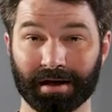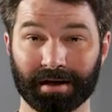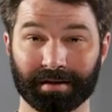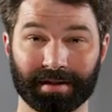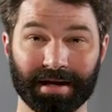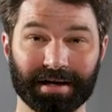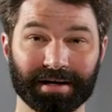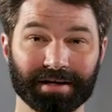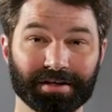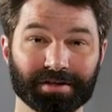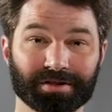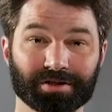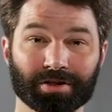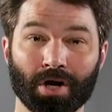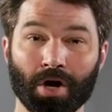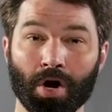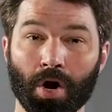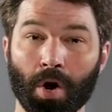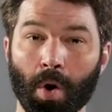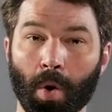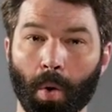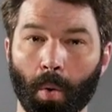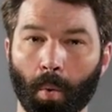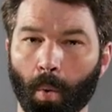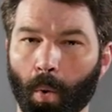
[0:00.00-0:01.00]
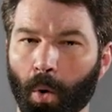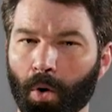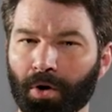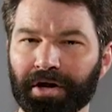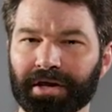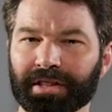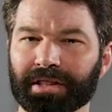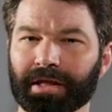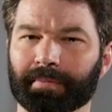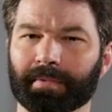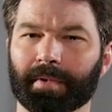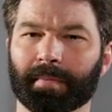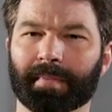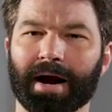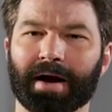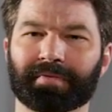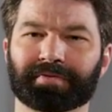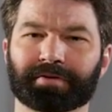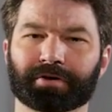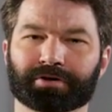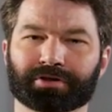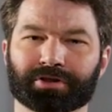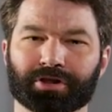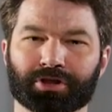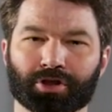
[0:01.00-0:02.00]
That is, warning them about
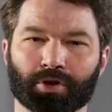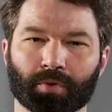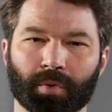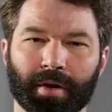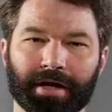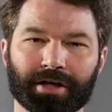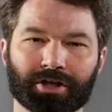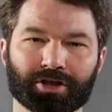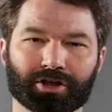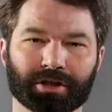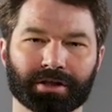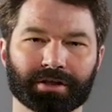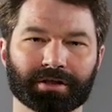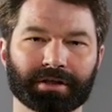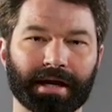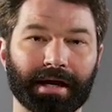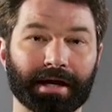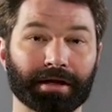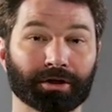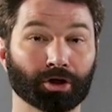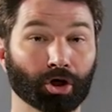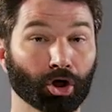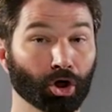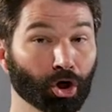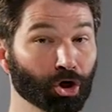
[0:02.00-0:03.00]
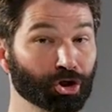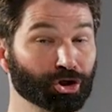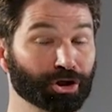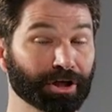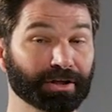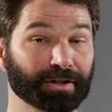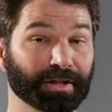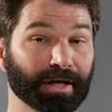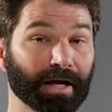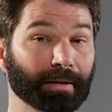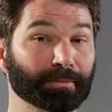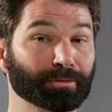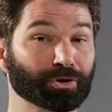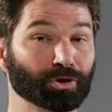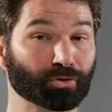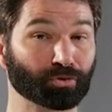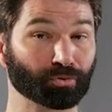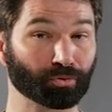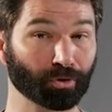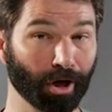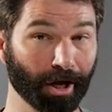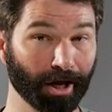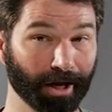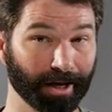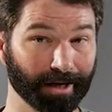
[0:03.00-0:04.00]
their situation and urging them to
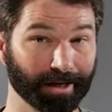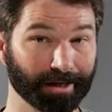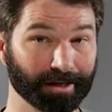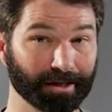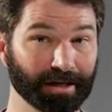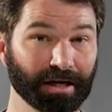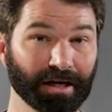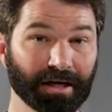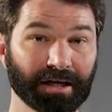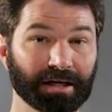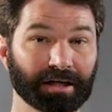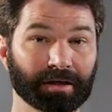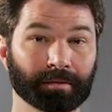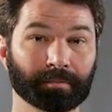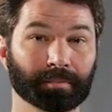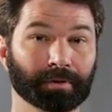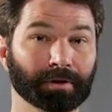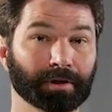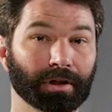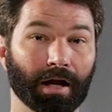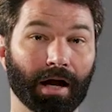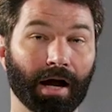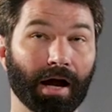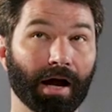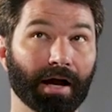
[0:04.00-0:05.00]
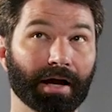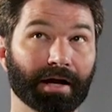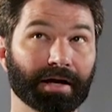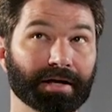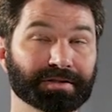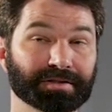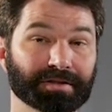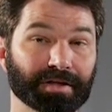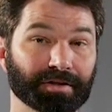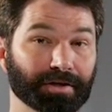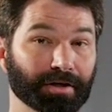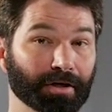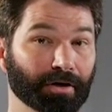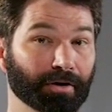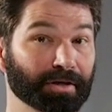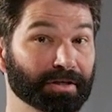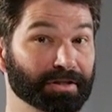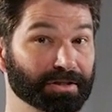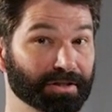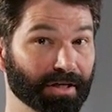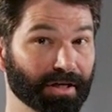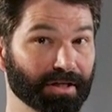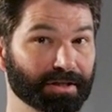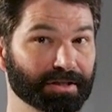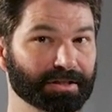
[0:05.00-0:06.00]
run implies that there
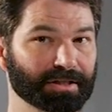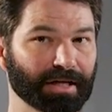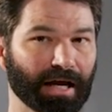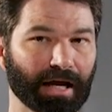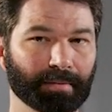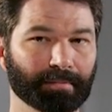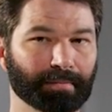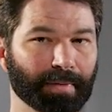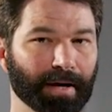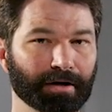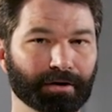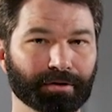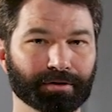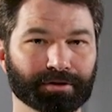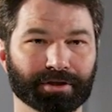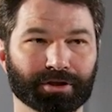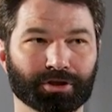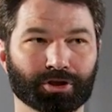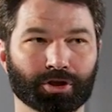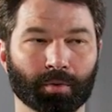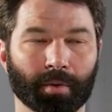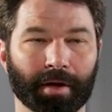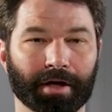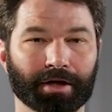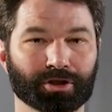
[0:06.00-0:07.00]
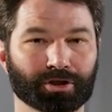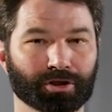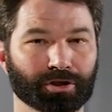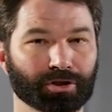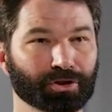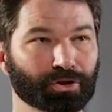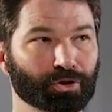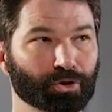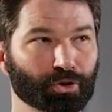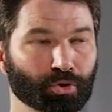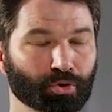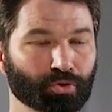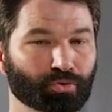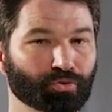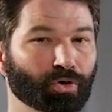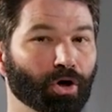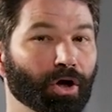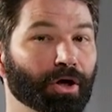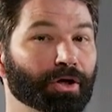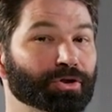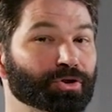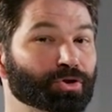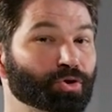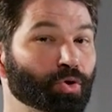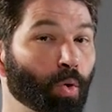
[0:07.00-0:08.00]
exists a better situation to
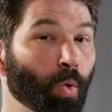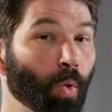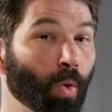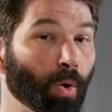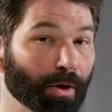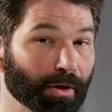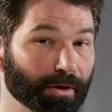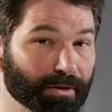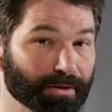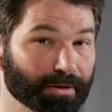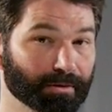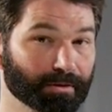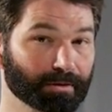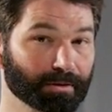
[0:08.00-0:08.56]
run toward.